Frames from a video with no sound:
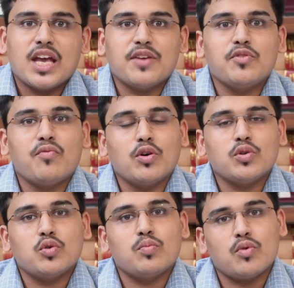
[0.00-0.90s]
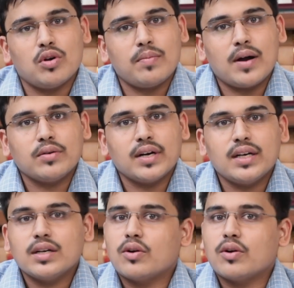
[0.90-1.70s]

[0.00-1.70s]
If you want to know more about it,